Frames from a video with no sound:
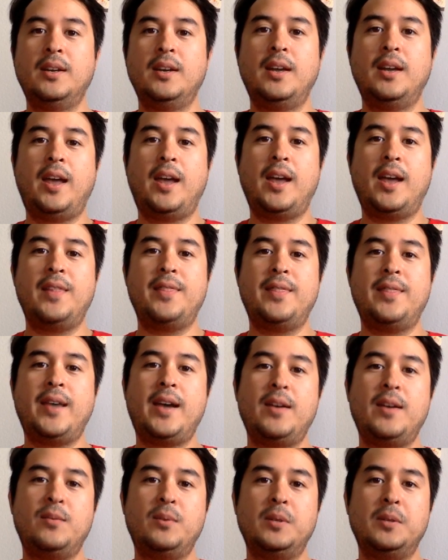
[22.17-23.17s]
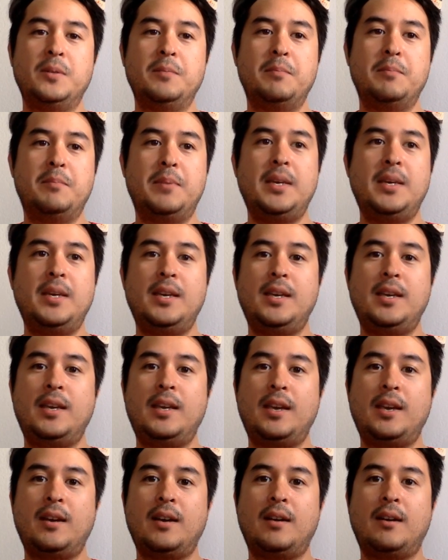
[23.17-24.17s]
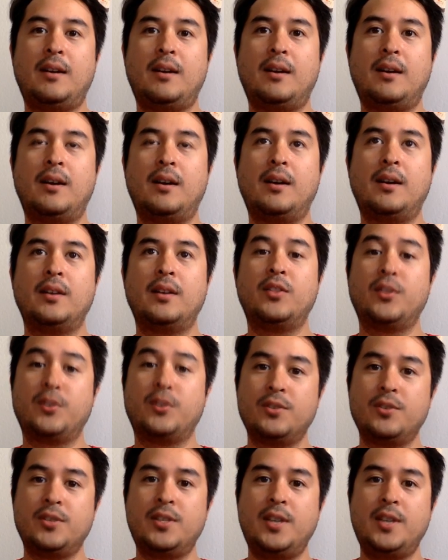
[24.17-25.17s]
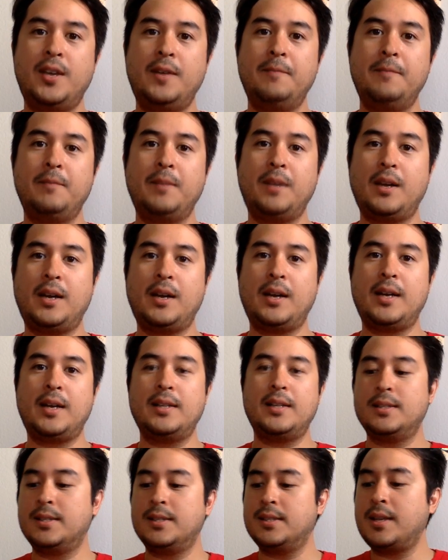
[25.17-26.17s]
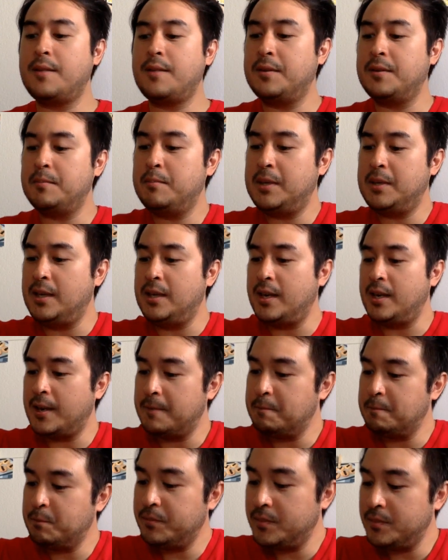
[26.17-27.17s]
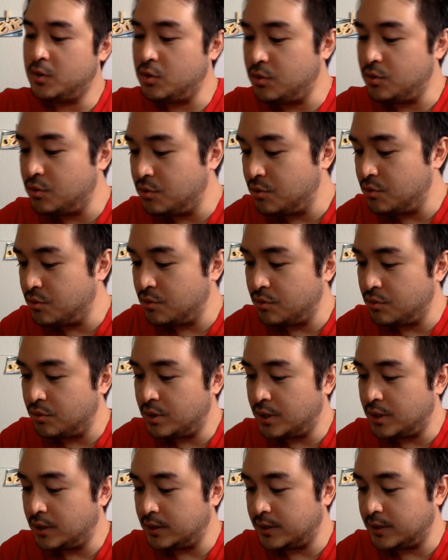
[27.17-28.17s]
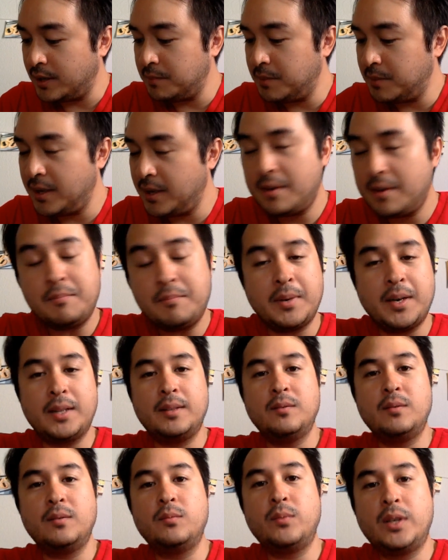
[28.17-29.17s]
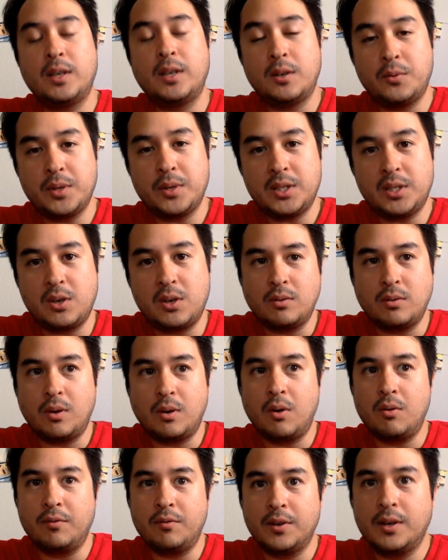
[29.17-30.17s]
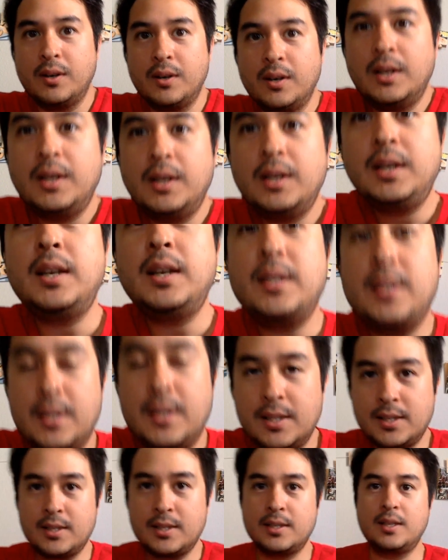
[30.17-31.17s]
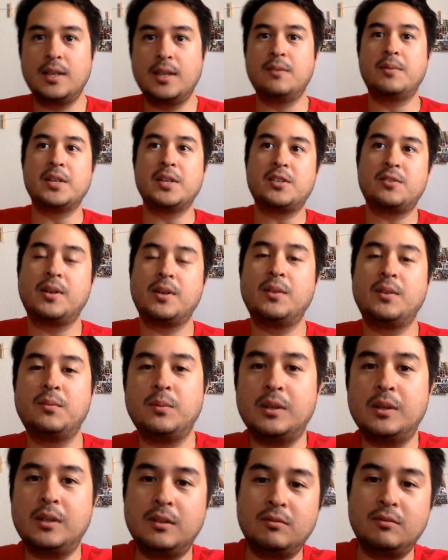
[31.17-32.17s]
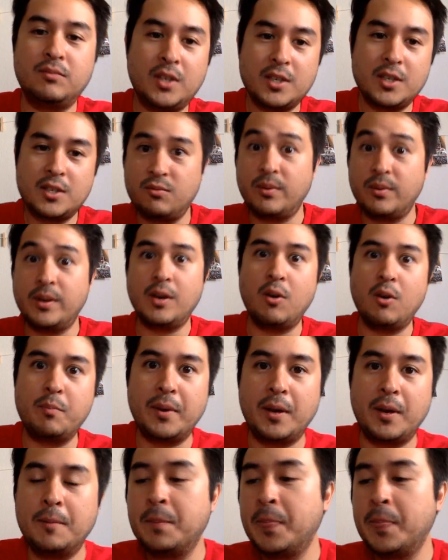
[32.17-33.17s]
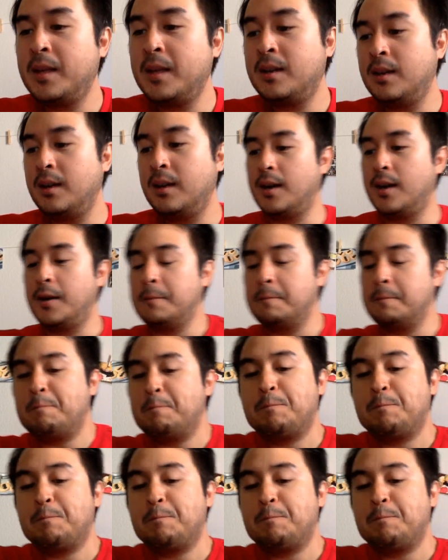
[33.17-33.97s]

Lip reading: and that will be on Thursday at 7 p.m. to till 10 p.m. But we can always go over since the restaurant will just reopen. Um,